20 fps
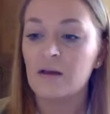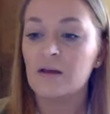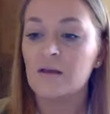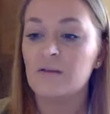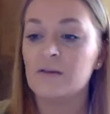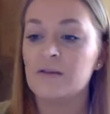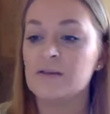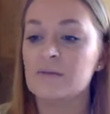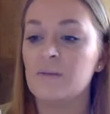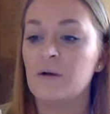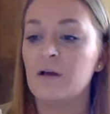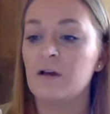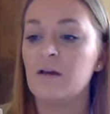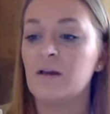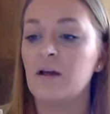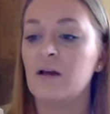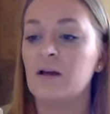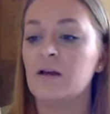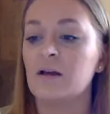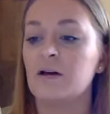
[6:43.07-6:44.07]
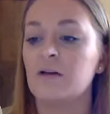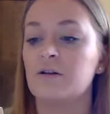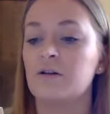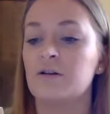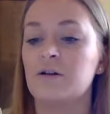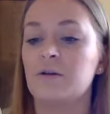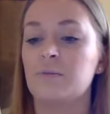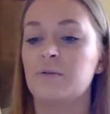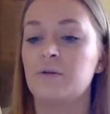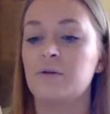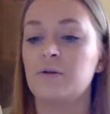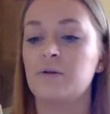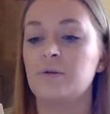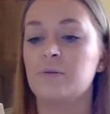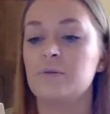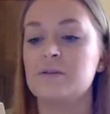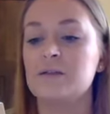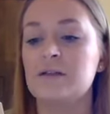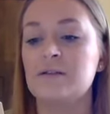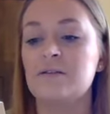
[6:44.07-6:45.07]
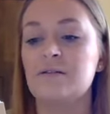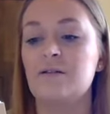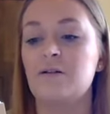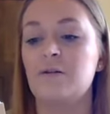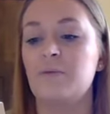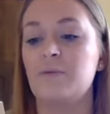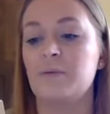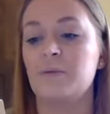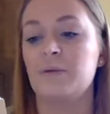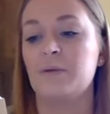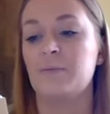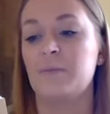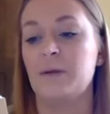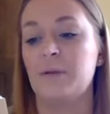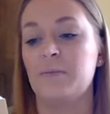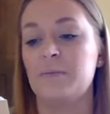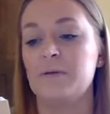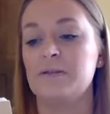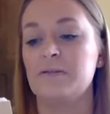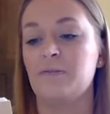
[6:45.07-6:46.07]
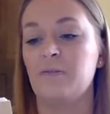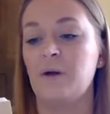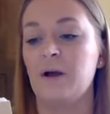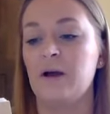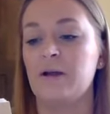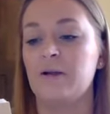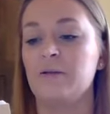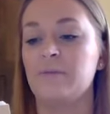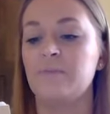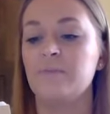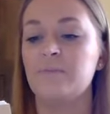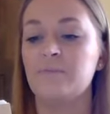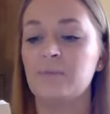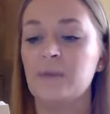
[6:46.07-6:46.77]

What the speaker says: The small lock on her cupboard door was easy to open with a bent piece of wire.